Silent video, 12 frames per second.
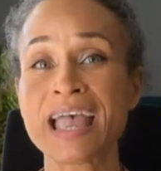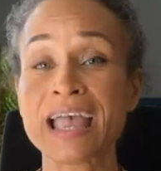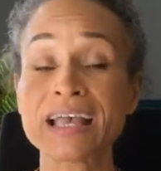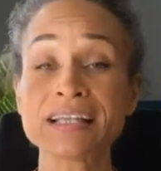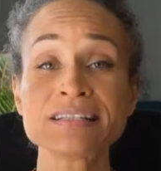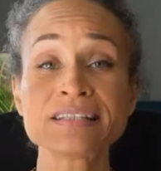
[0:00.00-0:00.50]

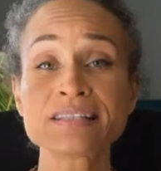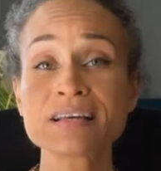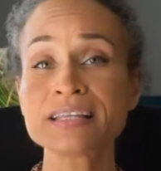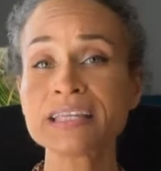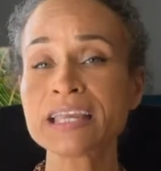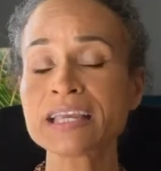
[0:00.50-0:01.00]
and
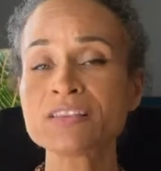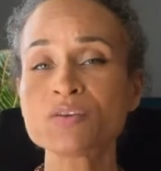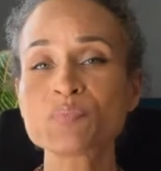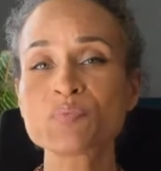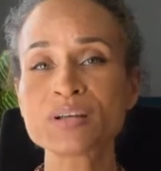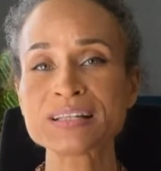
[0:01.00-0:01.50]
studying
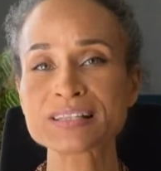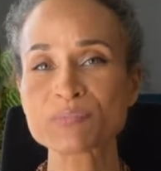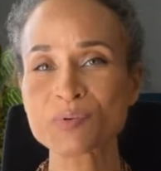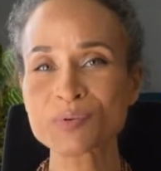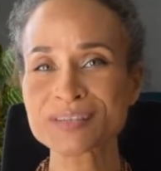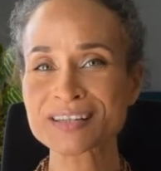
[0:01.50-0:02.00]
the
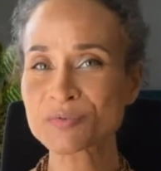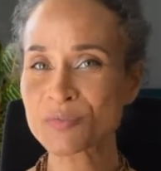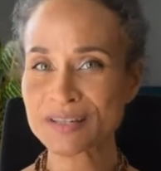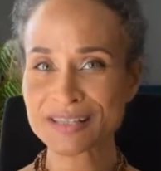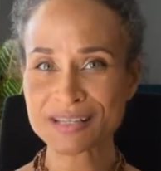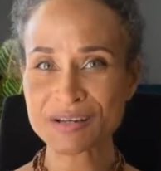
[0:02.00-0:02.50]
principles and
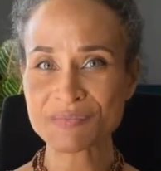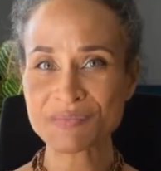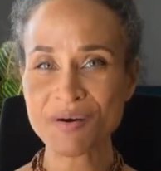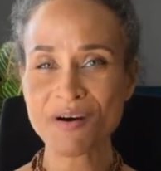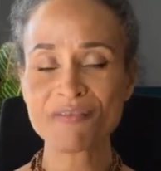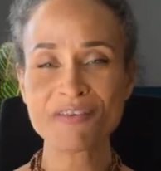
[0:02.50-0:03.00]

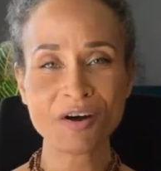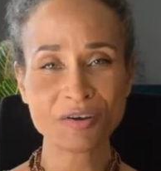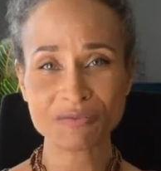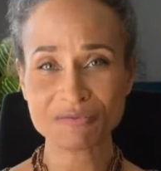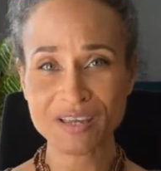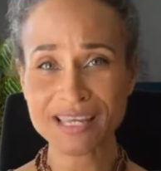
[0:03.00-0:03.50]
wisdom of
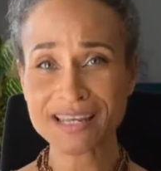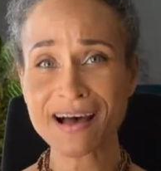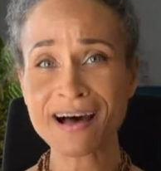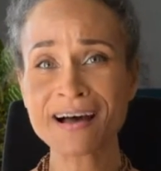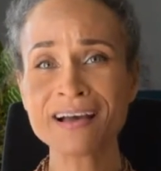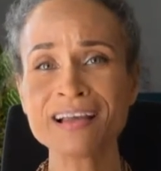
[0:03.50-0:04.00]

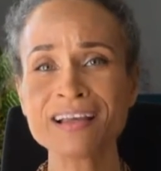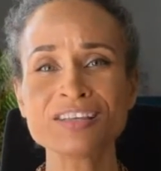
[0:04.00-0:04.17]
Ayurveda,